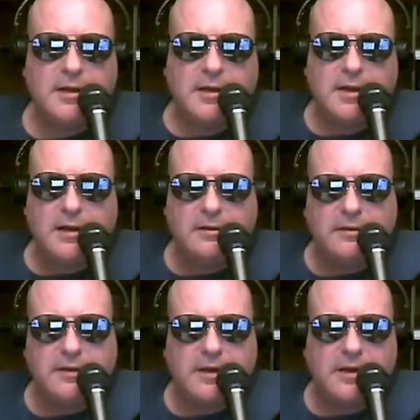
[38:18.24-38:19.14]
out
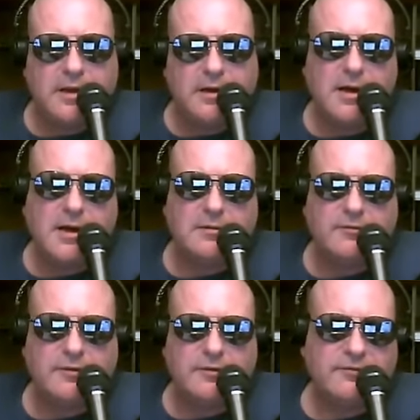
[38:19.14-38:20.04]
of the
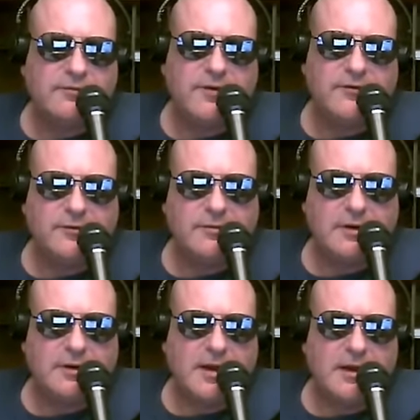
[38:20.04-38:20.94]
aquifer that feeds the
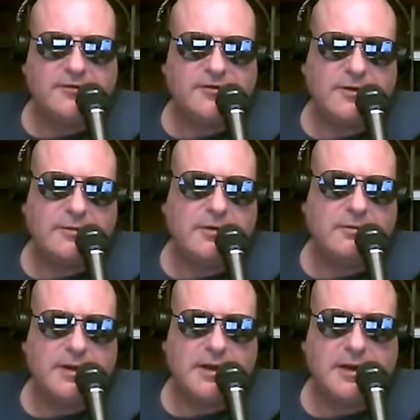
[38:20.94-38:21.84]
Great Lakes that we're
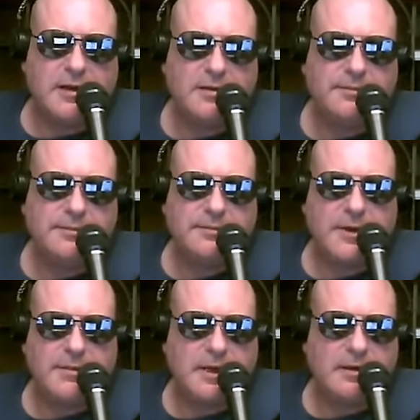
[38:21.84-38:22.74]
only
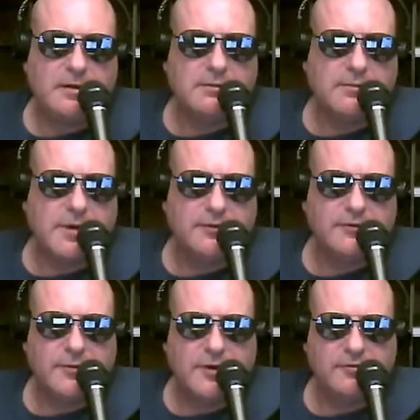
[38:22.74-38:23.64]
maybe 100 miles
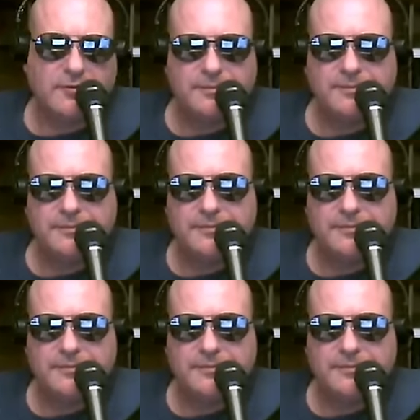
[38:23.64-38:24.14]
away from.